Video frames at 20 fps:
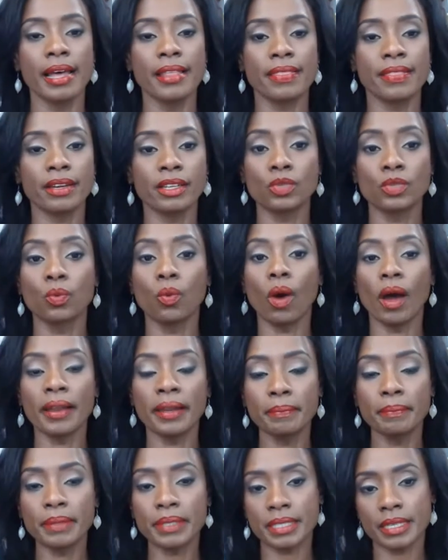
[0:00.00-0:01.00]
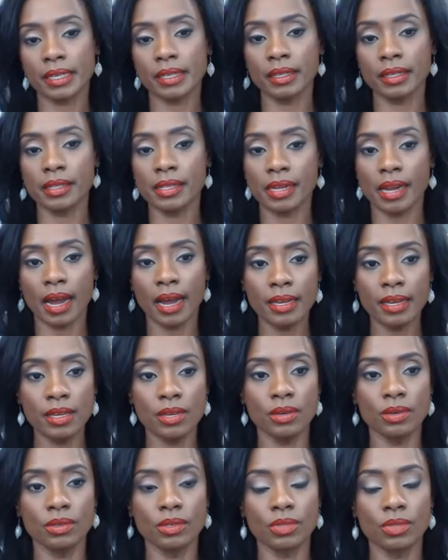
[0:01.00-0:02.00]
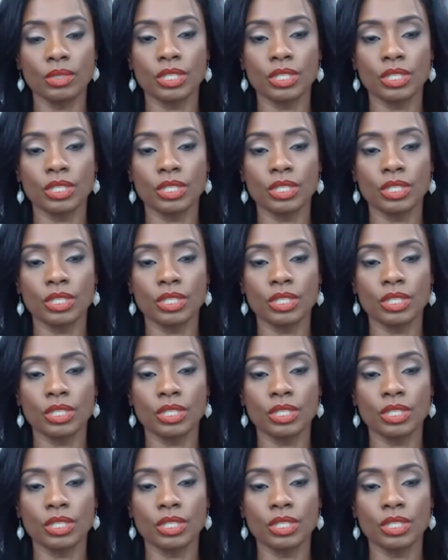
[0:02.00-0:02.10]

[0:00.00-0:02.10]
There's one in particular that I use,